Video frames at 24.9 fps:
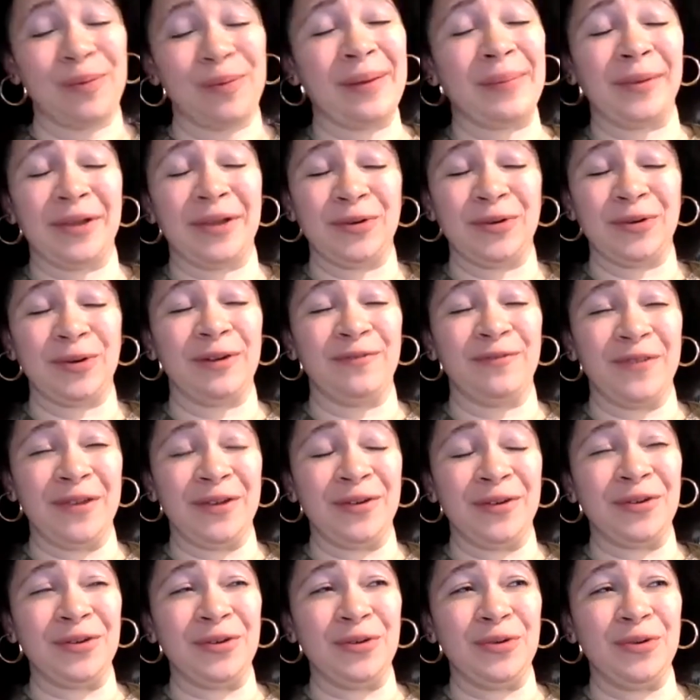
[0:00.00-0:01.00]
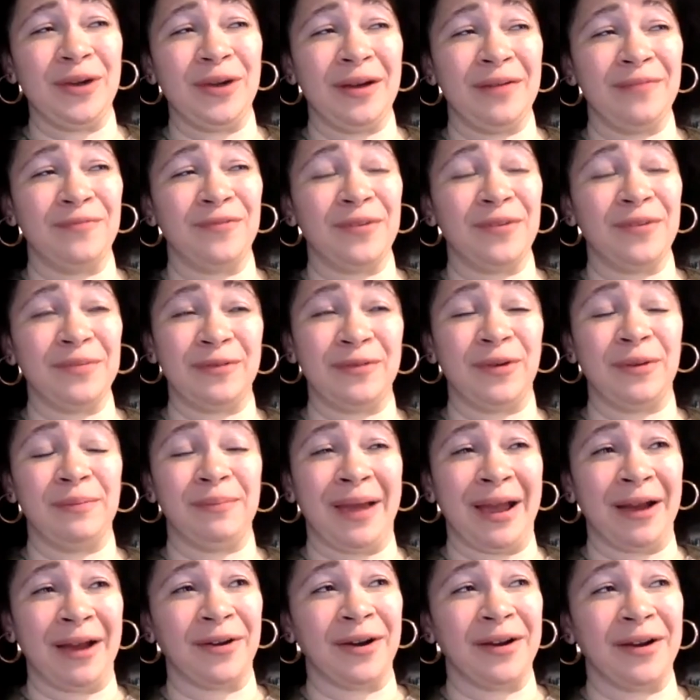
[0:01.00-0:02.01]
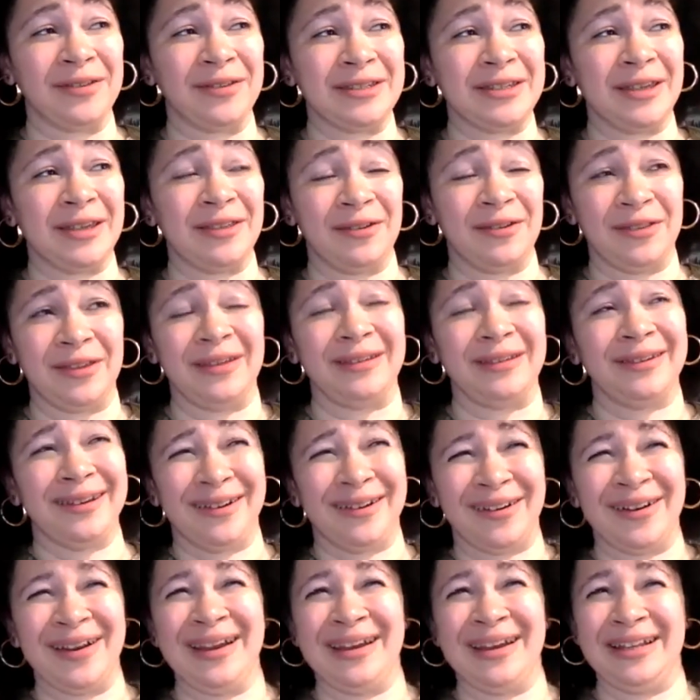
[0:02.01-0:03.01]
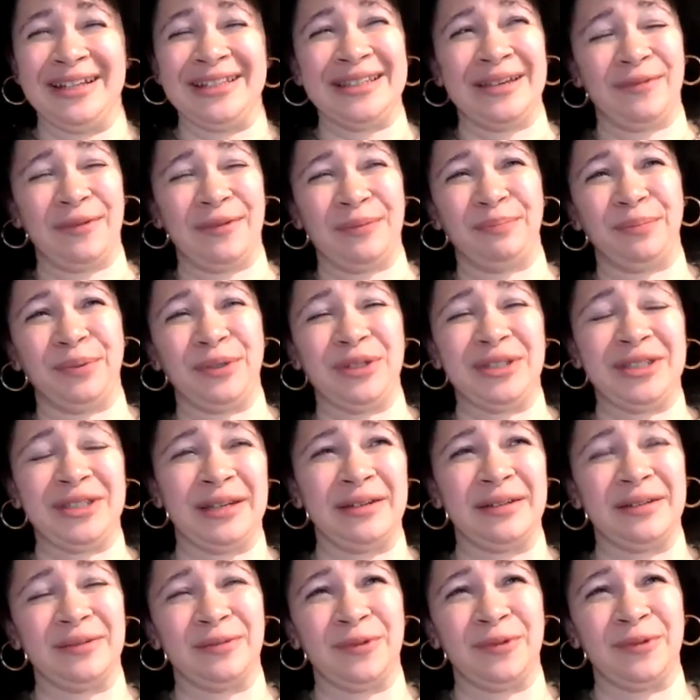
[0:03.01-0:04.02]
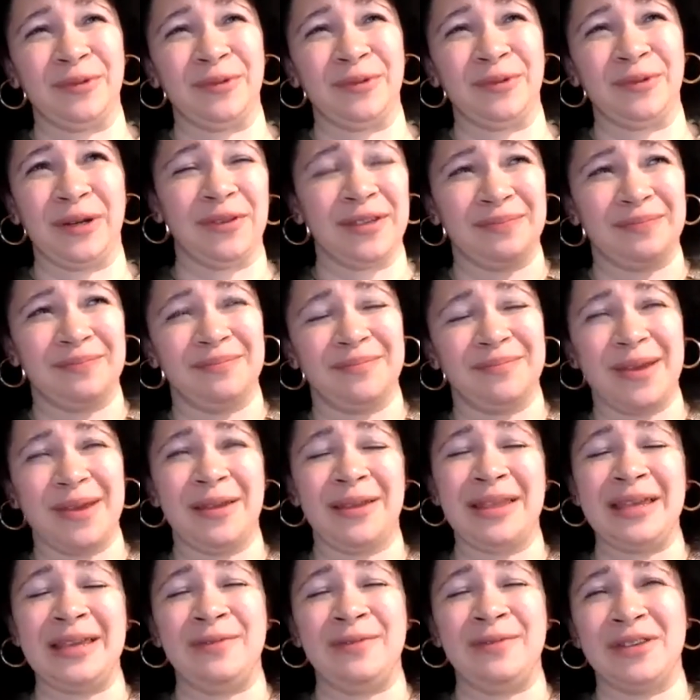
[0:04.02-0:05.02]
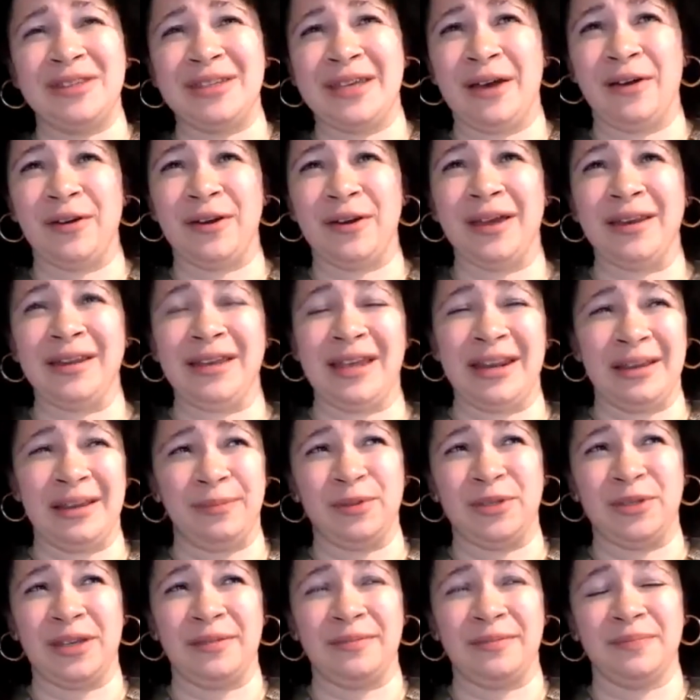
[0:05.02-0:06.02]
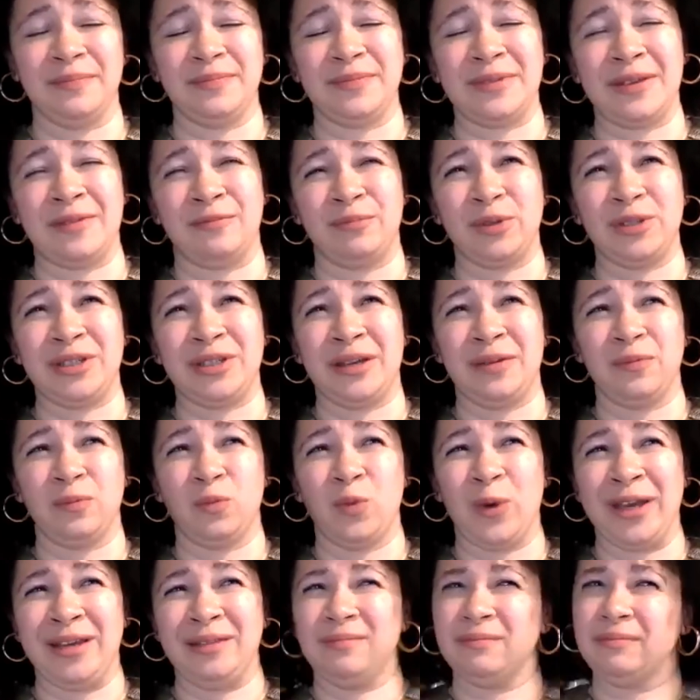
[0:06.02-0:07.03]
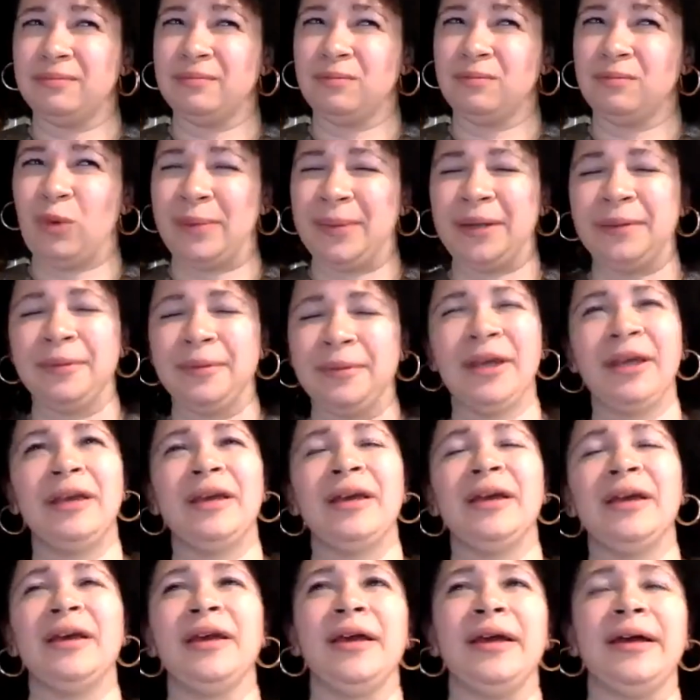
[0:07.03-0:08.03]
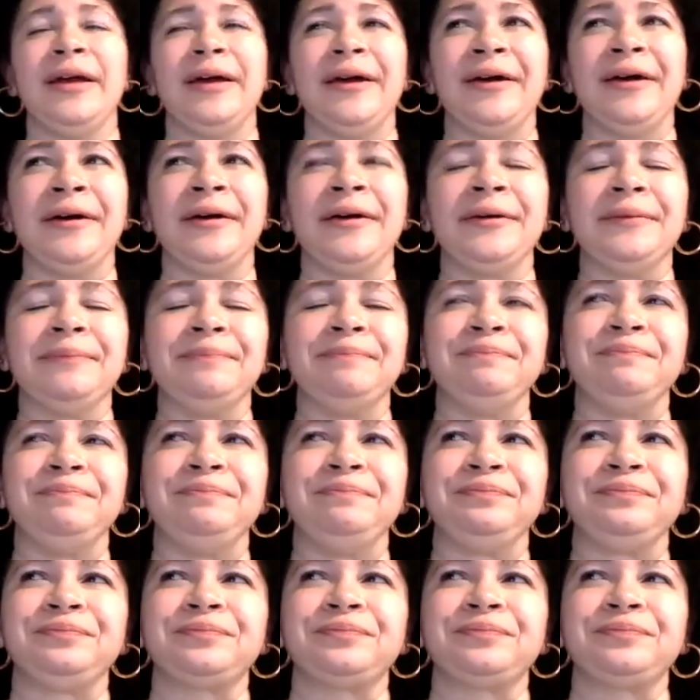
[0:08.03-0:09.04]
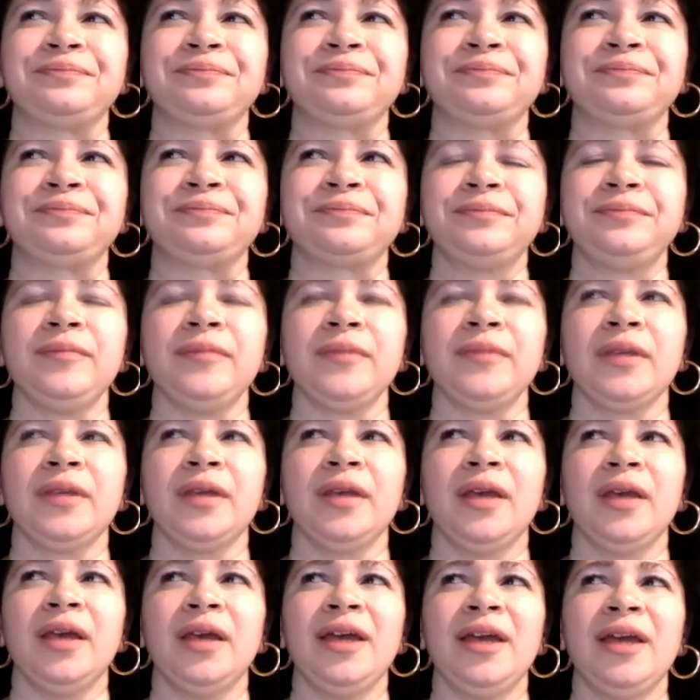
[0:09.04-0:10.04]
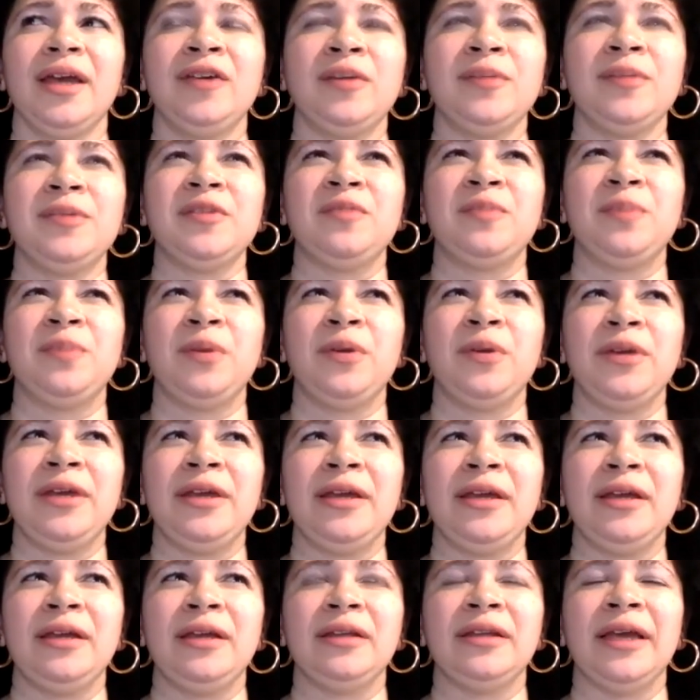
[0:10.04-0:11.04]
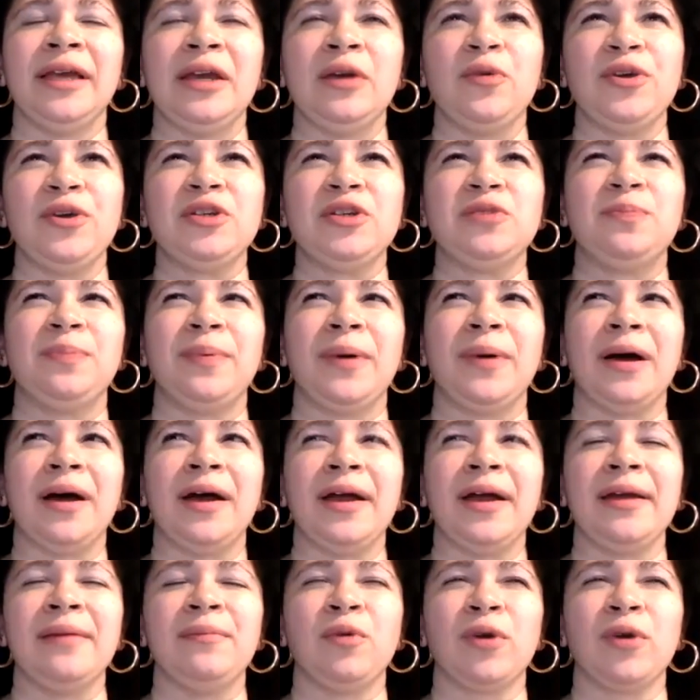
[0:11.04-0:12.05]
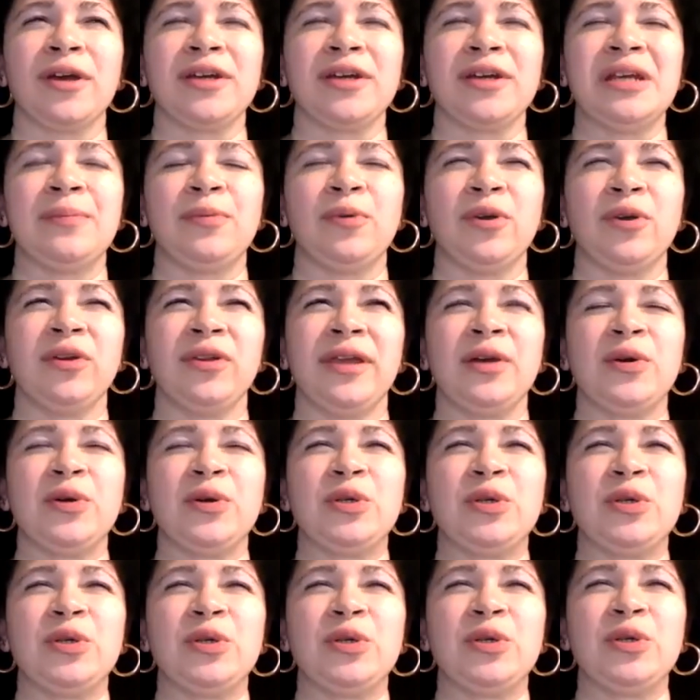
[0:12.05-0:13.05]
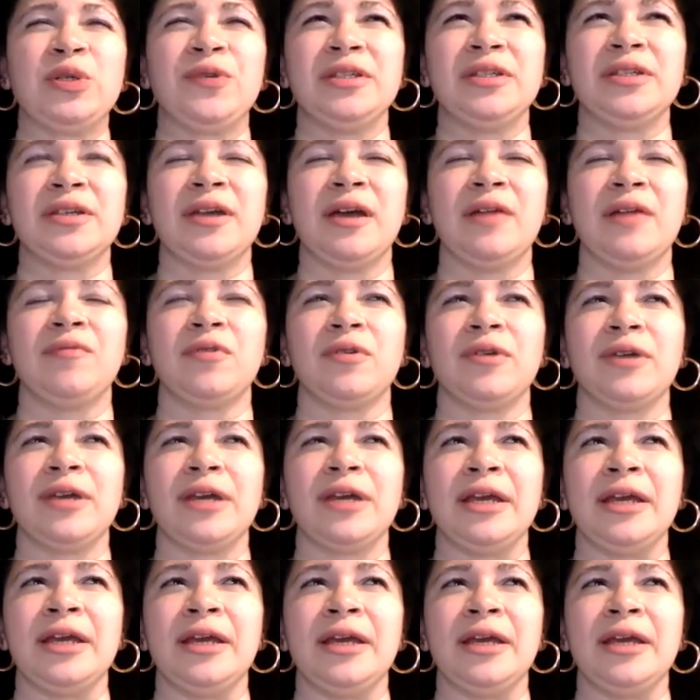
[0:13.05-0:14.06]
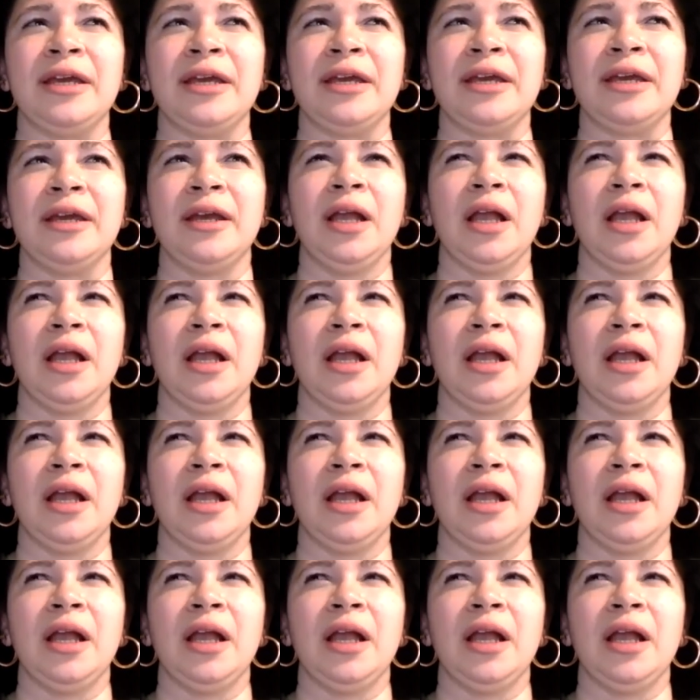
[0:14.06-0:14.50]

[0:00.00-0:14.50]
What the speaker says: people into our field who come from different backgrounds, other than like our 87%, whatever this evens out at, 7% white women. In terms of putting language by more contemporary language for discovery,